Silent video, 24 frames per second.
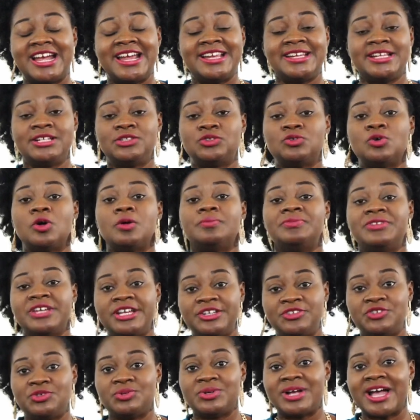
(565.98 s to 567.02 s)
I need to
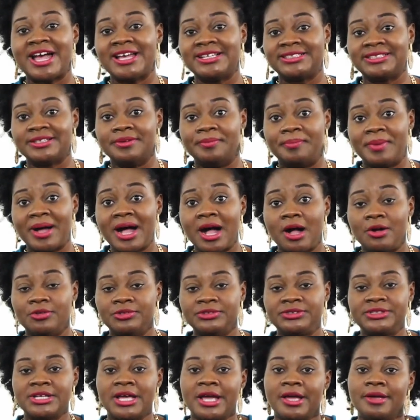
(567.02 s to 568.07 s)
update you guys
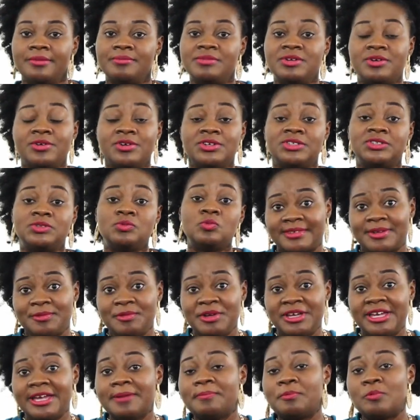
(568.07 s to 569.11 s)
about, because
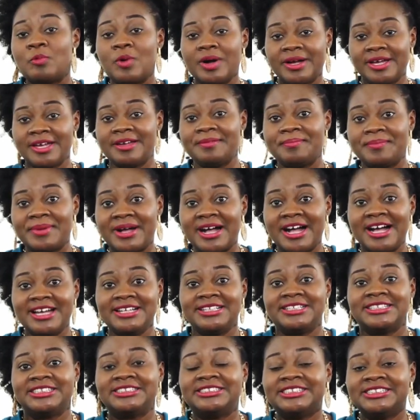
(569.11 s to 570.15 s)
we keep working
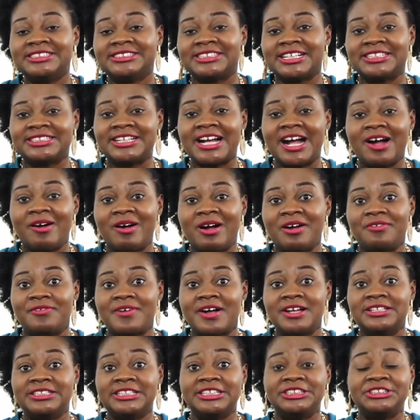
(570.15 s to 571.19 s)
behind the scenes at Kawa
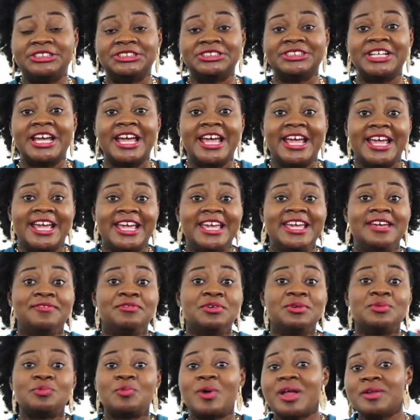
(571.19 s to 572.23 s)
Foundation.
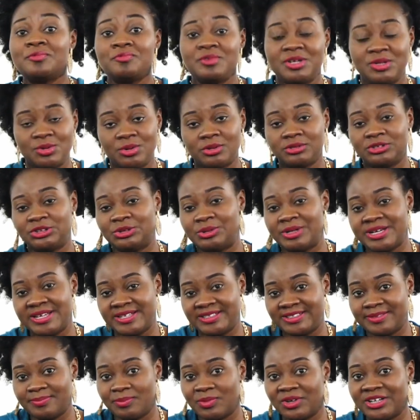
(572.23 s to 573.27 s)
Even when we don't
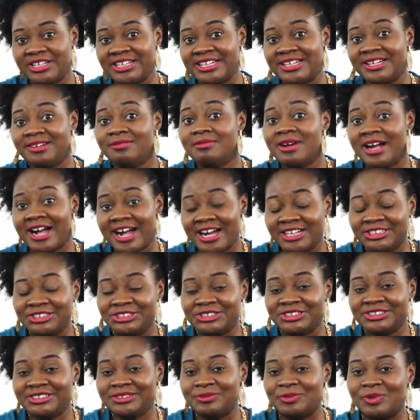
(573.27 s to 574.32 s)
raise money, we are
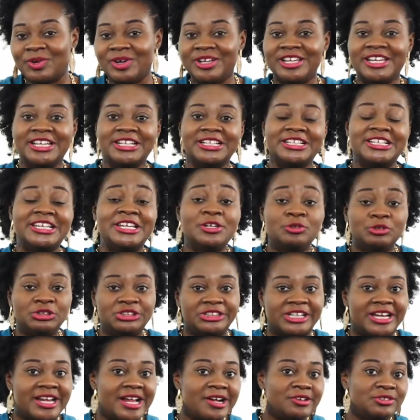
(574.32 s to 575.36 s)
actually working. Huge
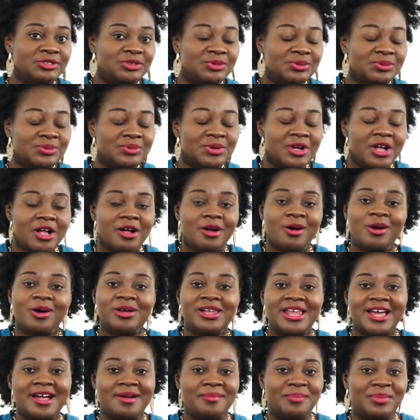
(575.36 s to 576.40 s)
shout out to
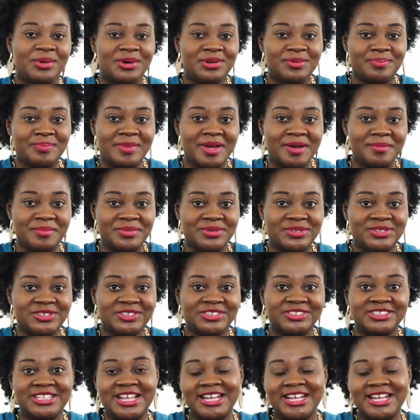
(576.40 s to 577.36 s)
all our board members.